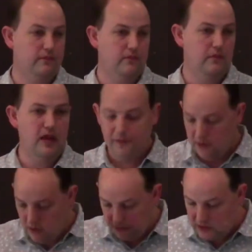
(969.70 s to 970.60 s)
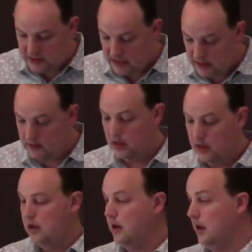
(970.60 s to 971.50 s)
If you have sinned,
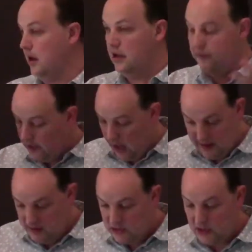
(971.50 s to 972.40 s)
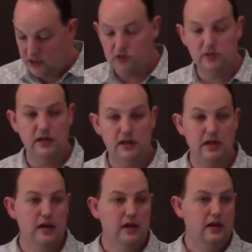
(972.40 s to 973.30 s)
even unintentionally,